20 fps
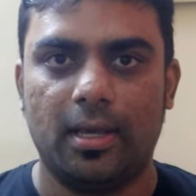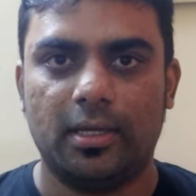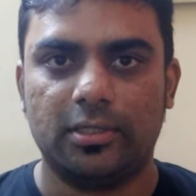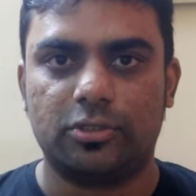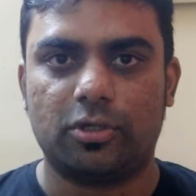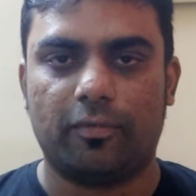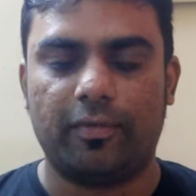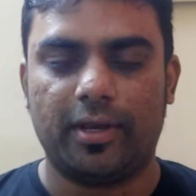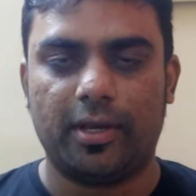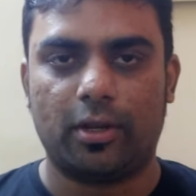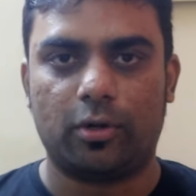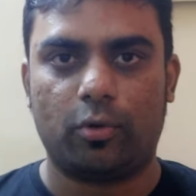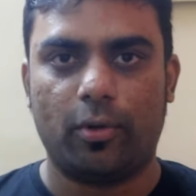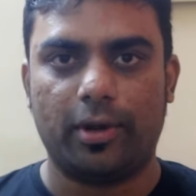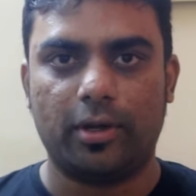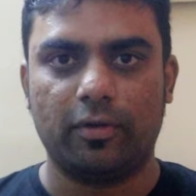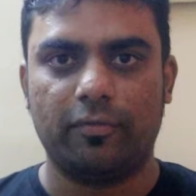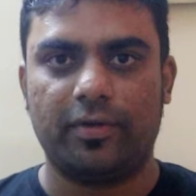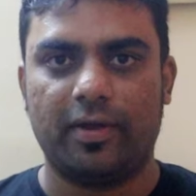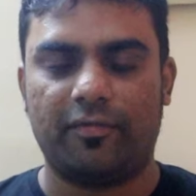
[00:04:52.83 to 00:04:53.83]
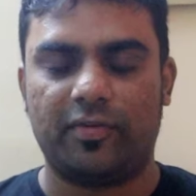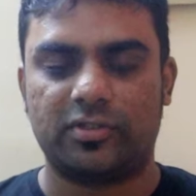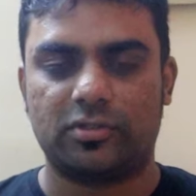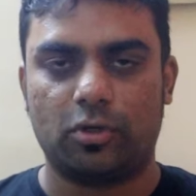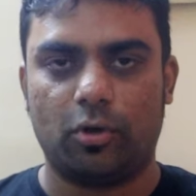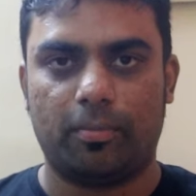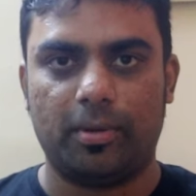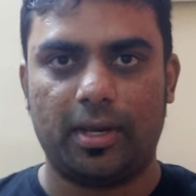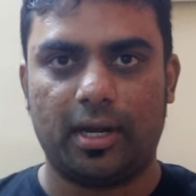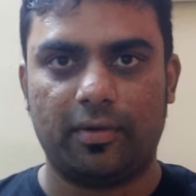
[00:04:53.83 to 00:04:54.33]
So when you're going to VFS
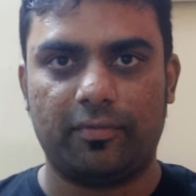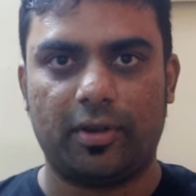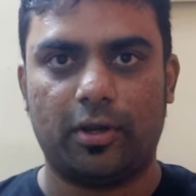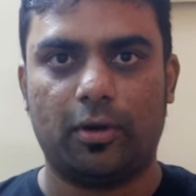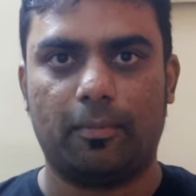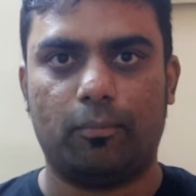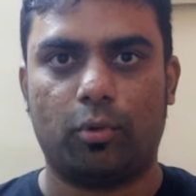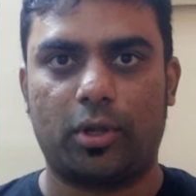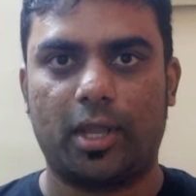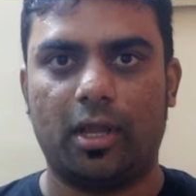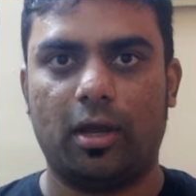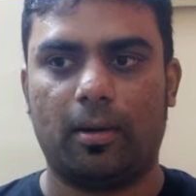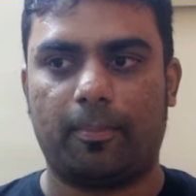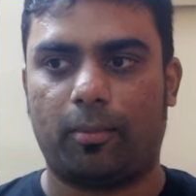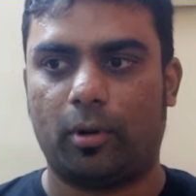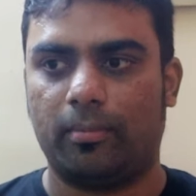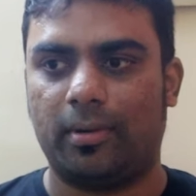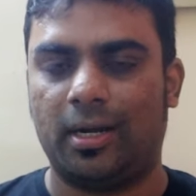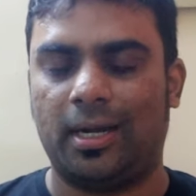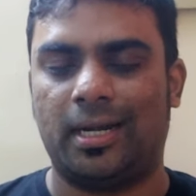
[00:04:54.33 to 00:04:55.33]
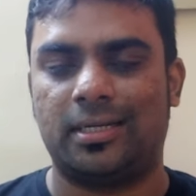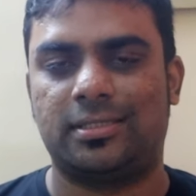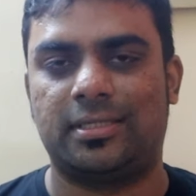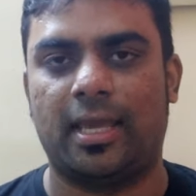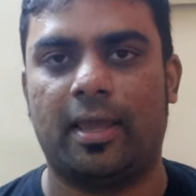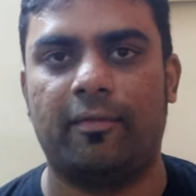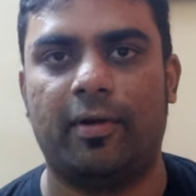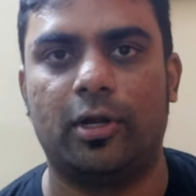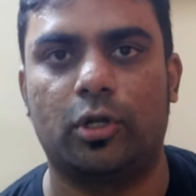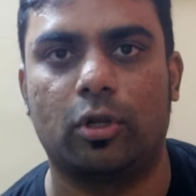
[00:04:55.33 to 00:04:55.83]
Global and when you're booking an appointment, let's
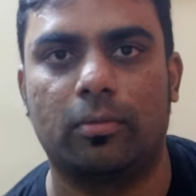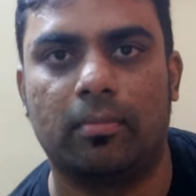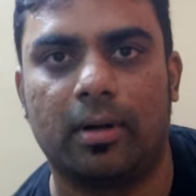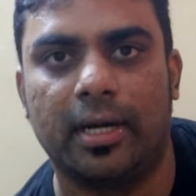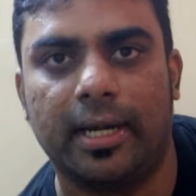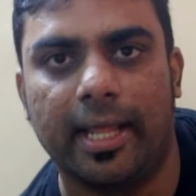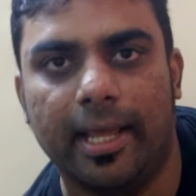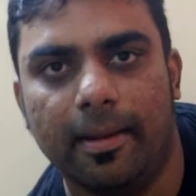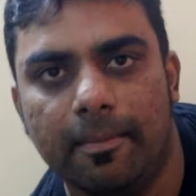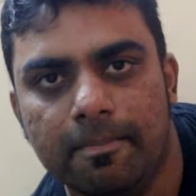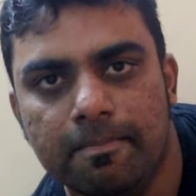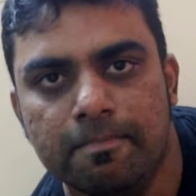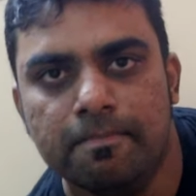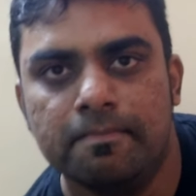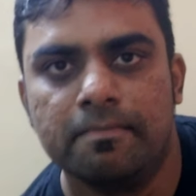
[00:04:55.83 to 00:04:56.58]
say I went on Monday,